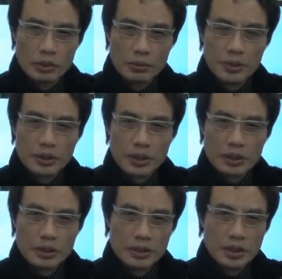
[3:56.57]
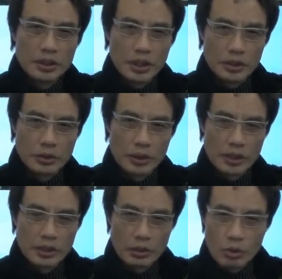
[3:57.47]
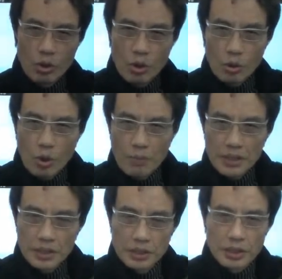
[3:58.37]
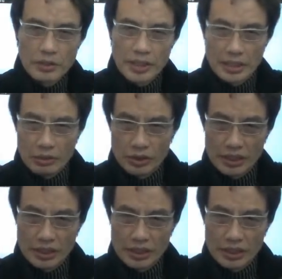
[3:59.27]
Also, there were changes in music that